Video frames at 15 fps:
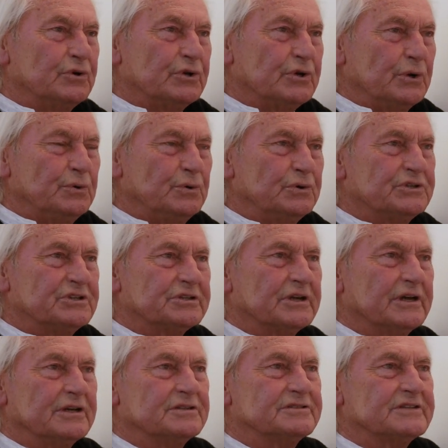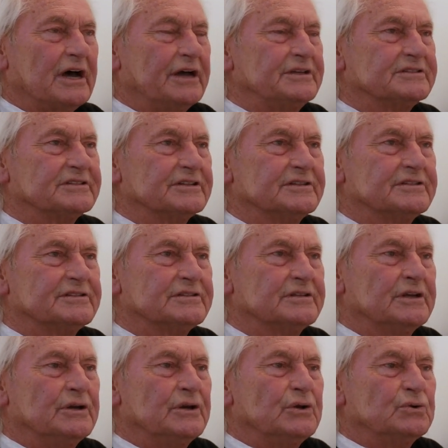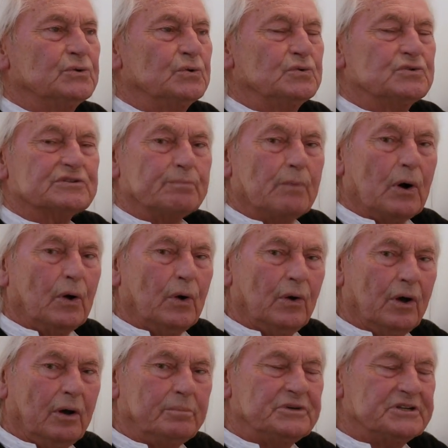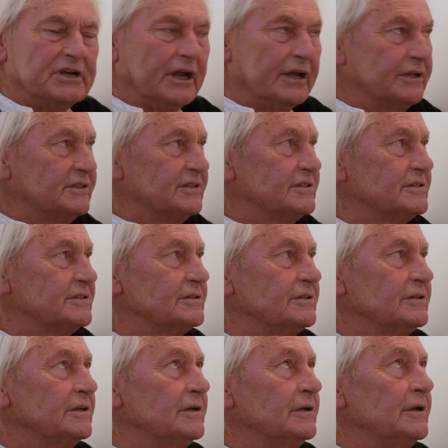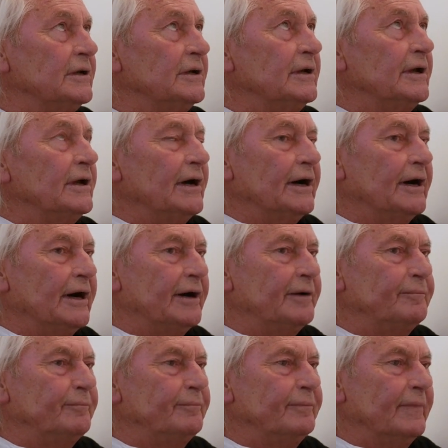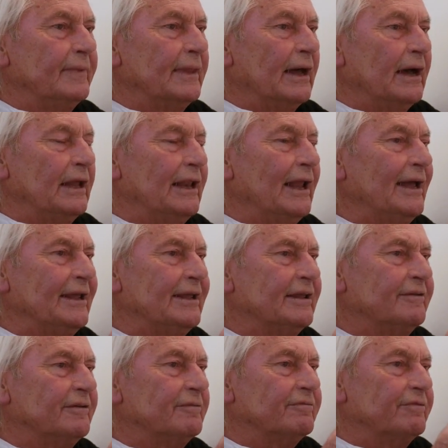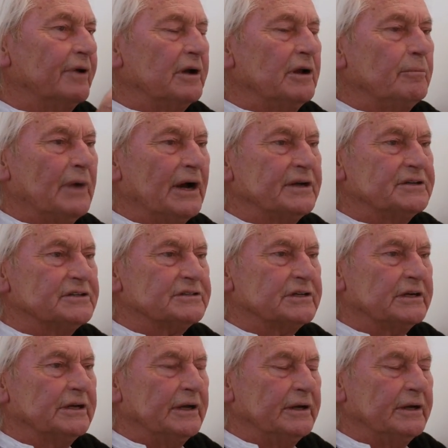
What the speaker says: huge sizes, to small objects. I like very much